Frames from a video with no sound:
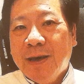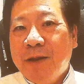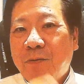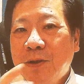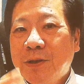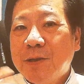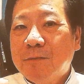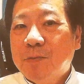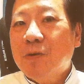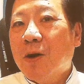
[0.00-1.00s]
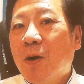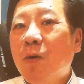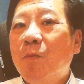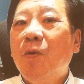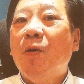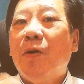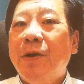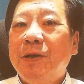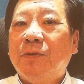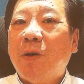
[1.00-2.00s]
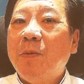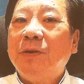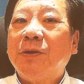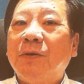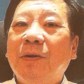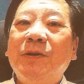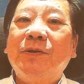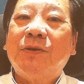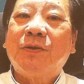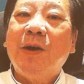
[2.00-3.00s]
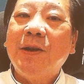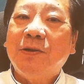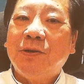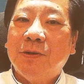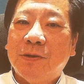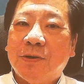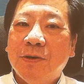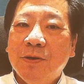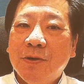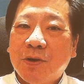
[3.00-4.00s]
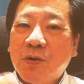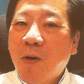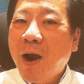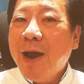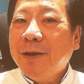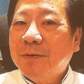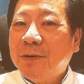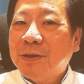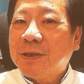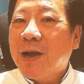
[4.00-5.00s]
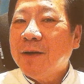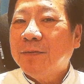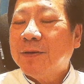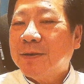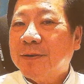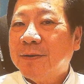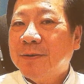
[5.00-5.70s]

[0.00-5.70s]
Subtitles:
And I've written a whole book on this, Remnants of Ancient Strategies, trying to decipher